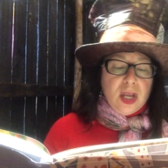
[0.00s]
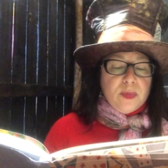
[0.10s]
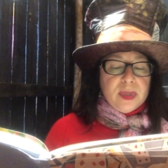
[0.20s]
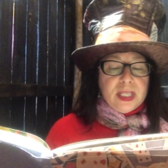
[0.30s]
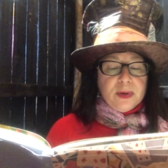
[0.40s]

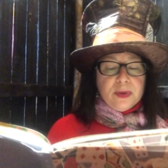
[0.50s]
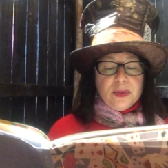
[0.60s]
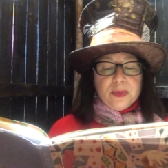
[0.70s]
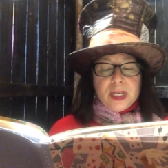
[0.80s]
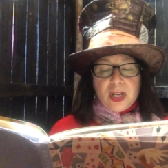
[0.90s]
but there were
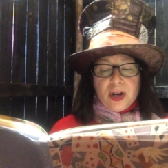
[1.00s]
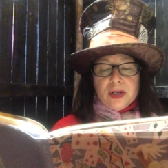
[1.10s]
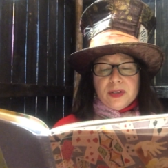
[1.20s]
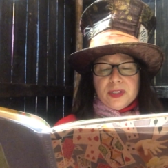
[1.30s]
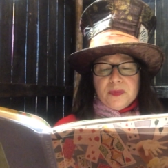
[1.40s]
three
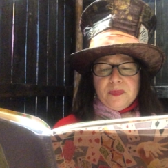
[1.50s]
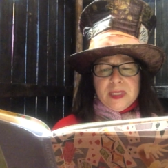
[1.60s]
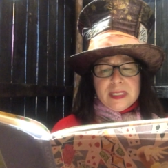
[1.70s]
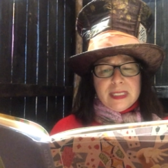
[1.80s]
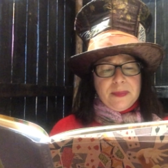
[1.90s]
gardeners
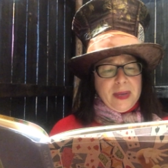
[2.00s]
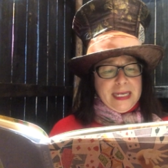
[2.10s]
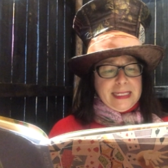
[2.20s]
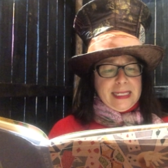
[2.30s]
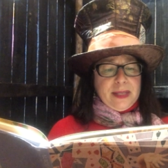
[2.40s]
busily
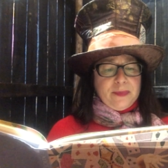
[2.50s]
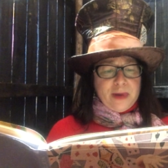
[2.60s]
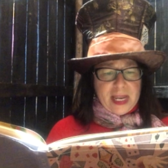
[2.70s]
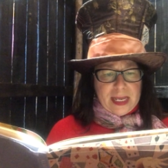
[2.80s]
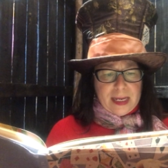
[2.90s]
painting them
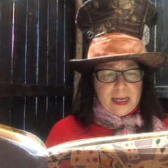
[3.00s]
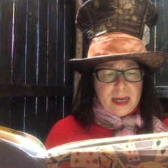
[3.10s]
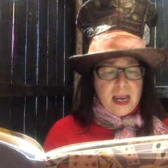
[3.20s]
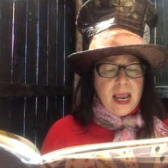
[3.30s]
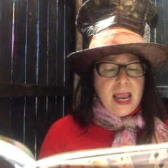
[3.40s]
red.
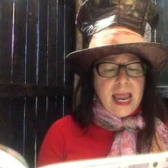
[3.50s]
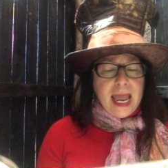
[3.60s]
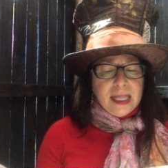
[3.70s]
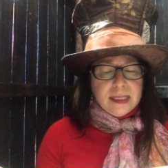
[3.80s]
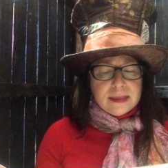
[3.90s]

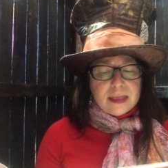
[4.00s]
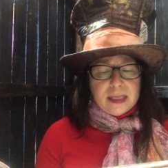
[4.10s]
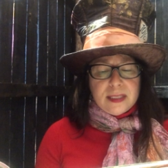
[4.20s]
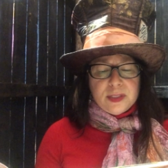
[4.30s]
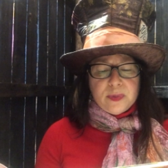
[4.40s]
Alice
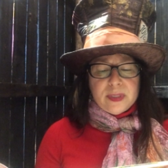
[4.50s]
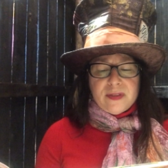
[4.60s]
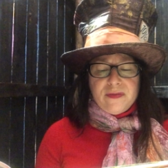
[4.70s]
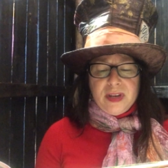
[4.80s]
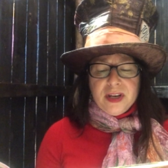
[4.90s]
thought this was a
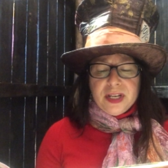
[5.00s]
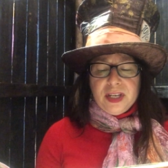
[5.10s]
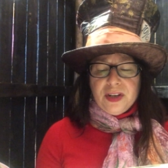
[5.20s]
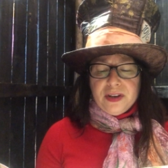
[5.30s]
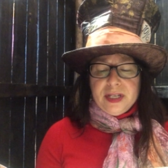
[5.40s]
very
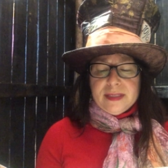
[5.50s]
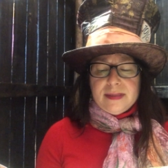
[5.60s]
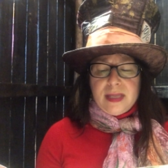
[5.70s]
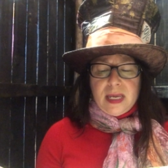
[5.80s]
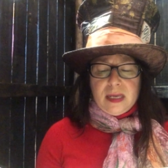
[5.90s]
curious
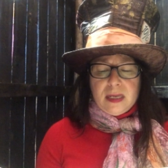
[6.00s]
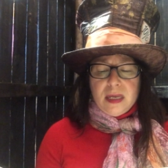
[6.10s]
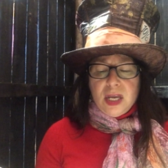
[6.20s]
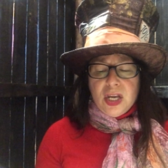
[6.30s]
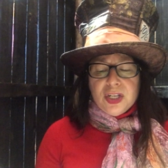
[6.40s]
thing.
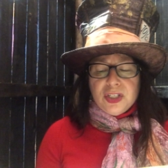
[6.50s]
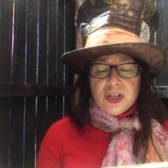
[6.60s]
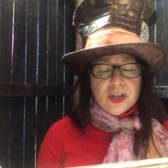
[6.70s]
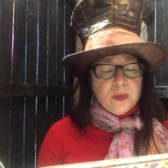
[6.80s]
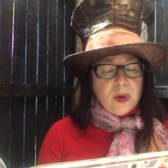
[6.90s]
She
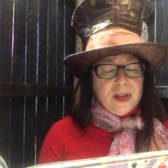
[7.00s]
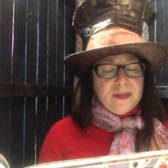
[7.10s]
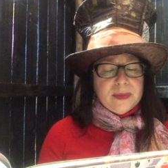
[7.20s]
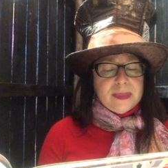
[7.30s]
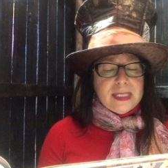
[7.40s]
heard one
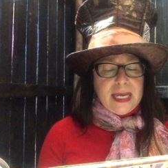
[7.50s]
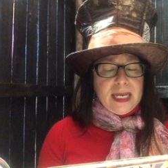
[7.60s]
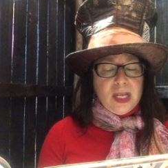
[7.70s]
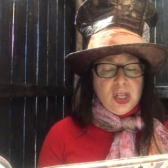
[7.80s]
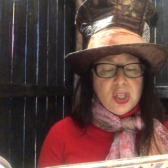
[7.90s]
of them
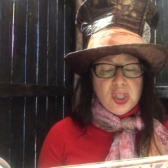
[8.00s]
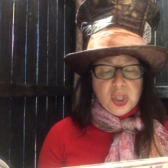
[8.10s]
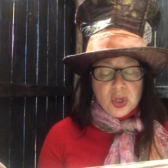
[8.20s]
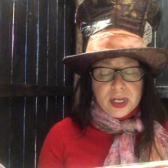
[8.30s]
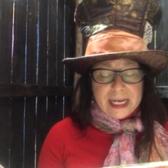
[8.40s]
say,
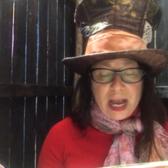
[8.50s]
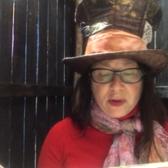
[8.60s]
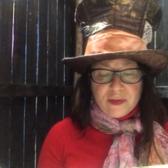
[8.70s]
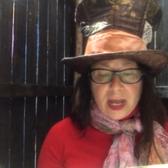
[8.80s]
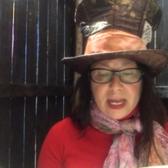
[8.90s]
Look now,
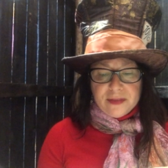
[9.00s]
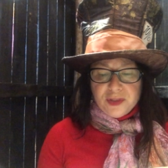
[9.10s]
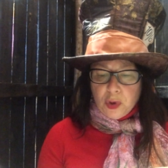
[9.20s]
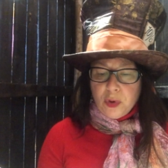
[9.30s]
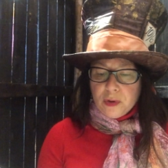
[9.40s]
Five,
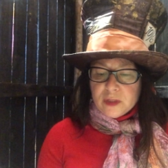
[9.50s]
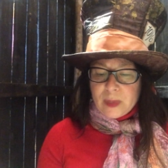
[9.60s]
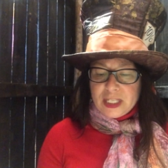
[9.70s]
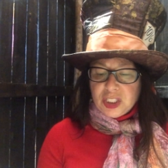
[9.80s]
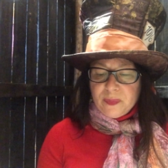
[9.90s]
don't go
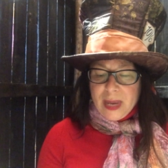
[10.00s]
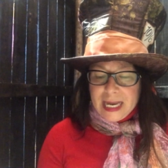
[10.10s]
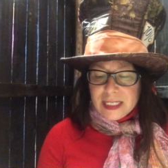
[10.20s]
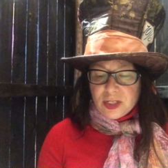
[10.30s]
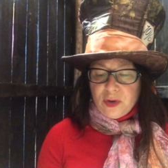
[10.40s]
splashing
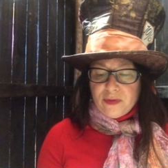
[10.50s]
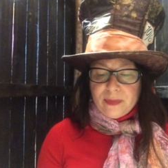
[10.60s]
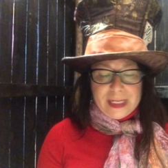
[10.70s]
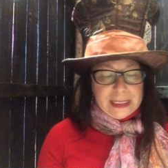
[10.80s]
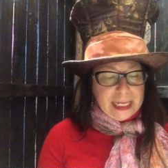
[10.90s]
paint over
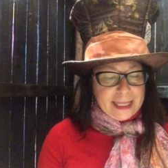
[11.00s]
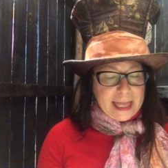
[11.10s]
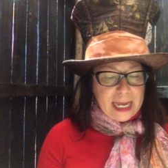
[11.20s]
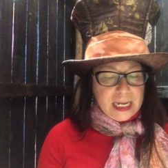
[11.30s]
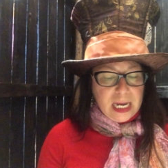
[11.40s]
me like
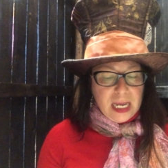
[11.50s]
that.